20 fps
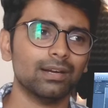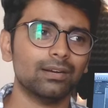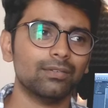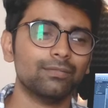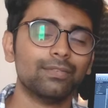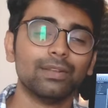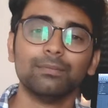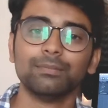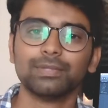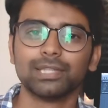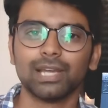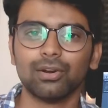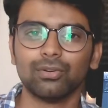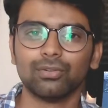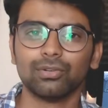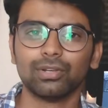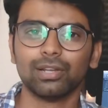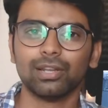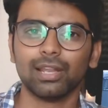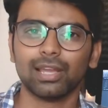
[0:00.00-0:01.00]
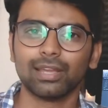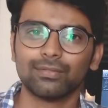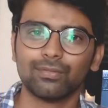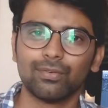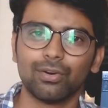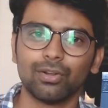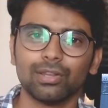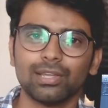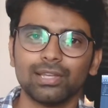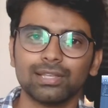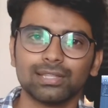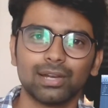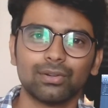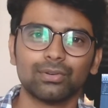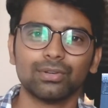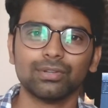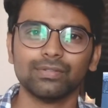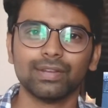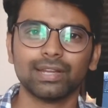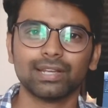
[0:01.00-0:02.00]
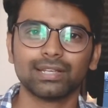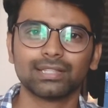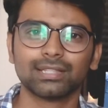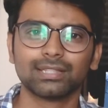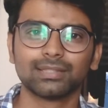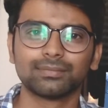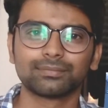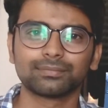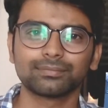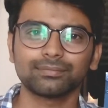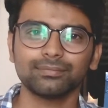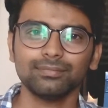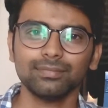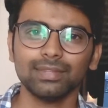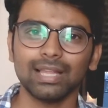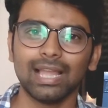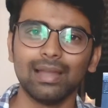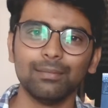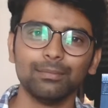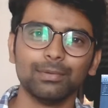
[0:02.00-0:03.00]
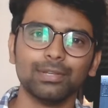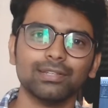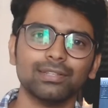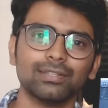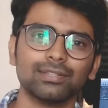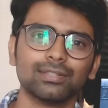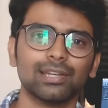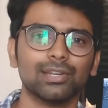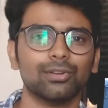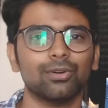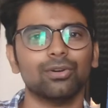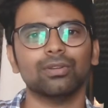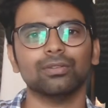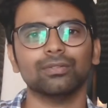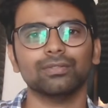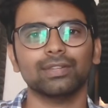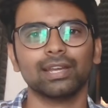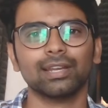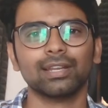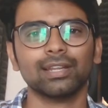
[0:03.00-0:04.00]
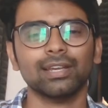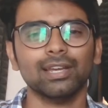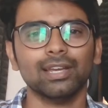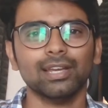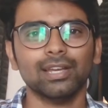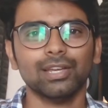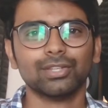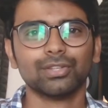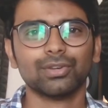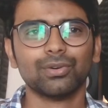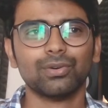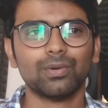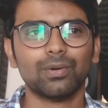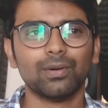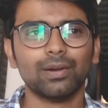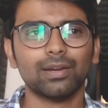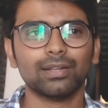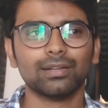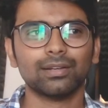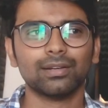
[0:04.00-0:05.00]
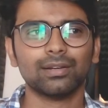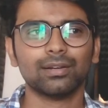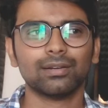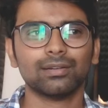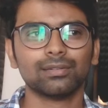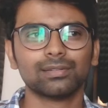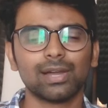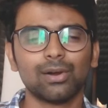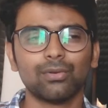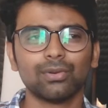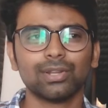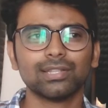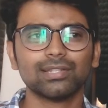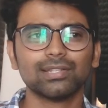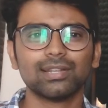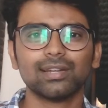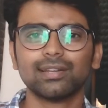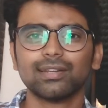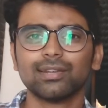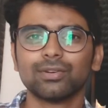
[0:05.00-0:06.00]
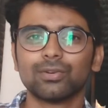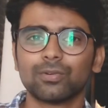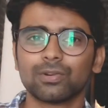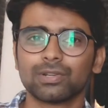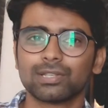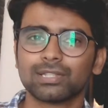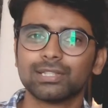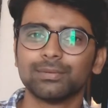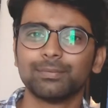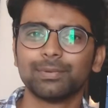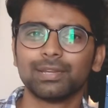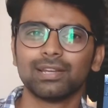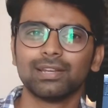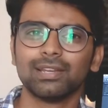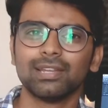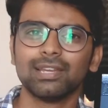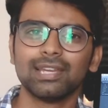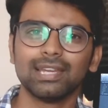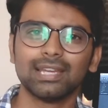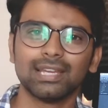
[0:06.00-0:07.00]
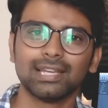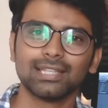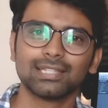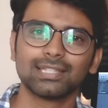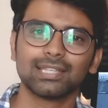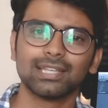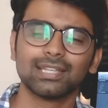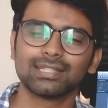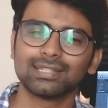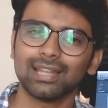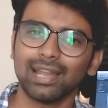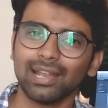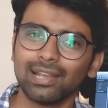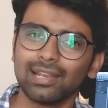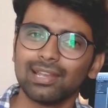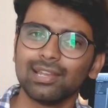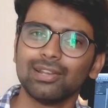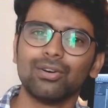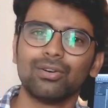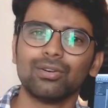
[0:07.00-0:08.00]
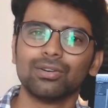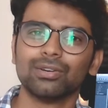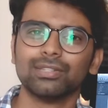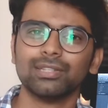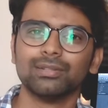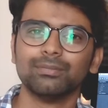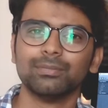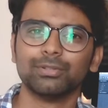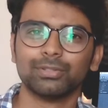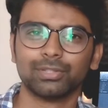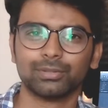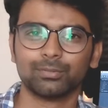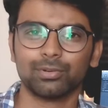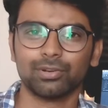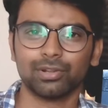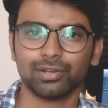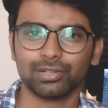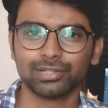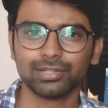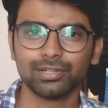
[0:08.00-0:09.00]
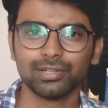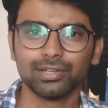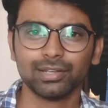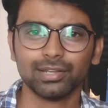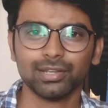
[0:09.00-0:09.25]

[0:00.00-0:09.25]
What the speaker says: film sound like Foley, sound effects, ambience, and all of that. So sound engineering course typically is slightly longer than music production.